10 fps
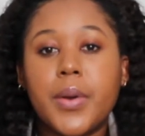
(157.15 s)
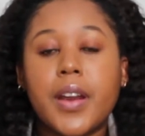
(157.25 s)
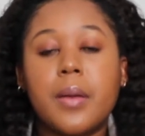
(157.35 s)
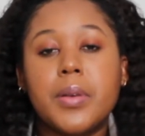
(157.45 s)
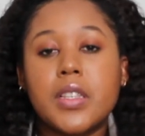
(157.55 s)

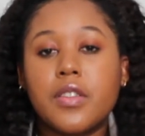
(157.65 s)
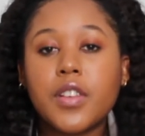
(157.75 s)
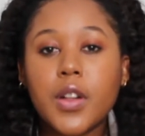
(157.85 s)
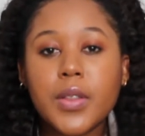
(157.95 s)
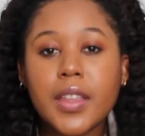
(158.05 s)
wearing a piece of
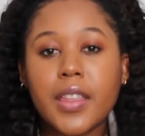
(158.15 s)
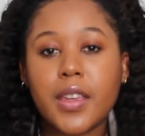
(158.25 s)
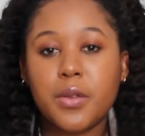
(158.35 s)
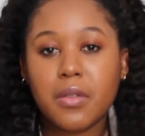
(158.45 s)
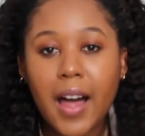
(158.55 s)
clothing that
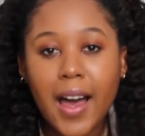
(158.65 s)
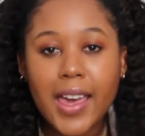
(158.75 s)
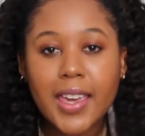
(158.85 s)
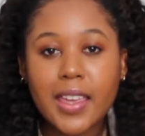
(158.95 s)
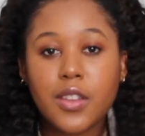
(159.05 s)
you
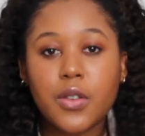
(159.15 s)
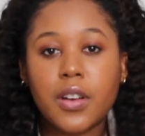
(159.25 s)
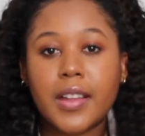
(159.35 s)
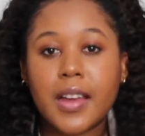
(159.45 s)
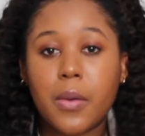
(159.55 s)
like and
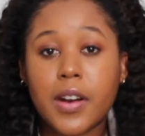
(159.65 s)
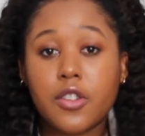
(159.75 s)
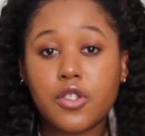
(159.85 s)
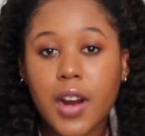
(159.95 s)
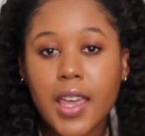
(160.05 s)
you're like, I want to
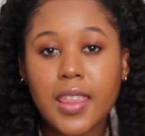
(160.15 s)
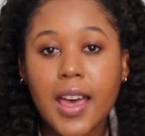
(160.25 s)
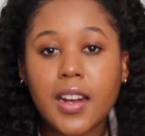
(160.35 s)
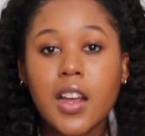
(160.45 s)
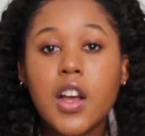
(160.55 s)
try
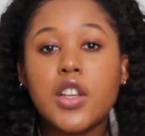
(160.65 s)
that.